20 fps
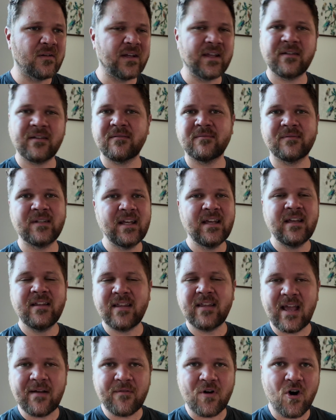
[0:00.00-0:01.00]
and
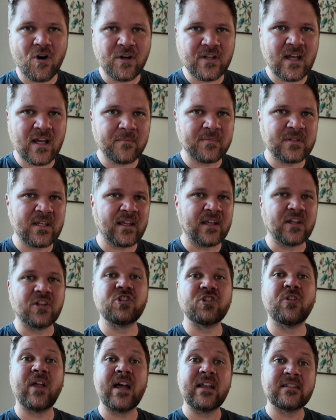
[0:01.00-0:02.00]
they have a hard time saying it.
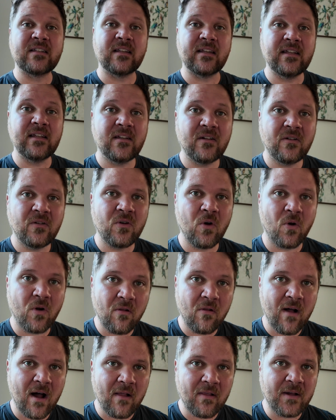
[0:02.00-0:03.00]
So that's Lake
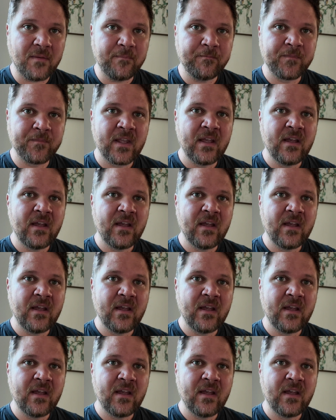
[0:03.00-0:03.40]
Coquilala.